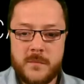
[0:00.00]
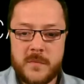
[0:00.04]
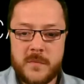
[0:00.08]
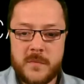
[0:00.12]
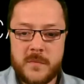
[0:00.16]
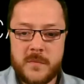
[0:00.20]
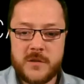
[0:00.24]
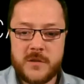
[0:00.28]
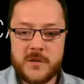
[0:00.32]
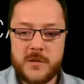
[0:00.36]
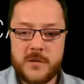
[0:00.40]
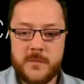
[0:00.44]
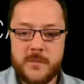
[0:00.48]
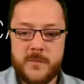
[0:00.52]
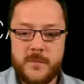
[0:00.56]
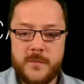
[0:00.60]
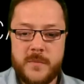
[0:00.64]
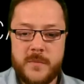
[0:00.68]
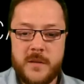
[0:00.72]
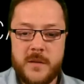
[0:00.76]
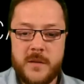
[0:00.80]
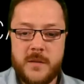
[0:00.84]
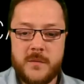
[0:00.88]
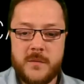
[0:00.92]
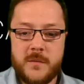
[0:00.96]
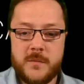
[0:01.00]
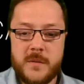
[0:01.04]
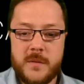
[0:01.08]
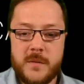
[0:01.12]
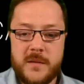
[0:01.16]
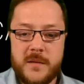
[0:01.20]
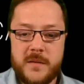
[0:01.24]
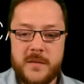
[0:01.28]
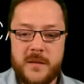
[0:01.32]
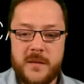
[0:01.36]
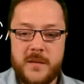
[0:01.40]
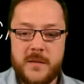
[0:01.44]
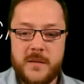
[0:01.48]
That should be
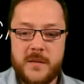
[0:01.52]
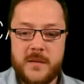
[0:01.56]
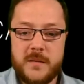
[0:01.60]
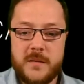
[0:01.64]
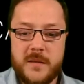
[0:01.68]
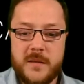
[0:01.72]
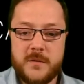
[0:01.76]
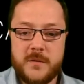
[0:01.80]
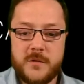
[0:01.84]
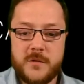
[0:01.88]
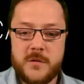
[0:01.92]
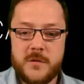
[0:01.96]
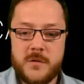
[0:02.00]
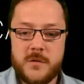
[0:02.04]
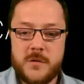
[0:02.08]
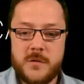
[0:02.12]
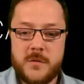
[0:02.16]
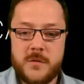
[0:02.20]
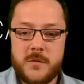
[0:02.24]
ready now, Josh.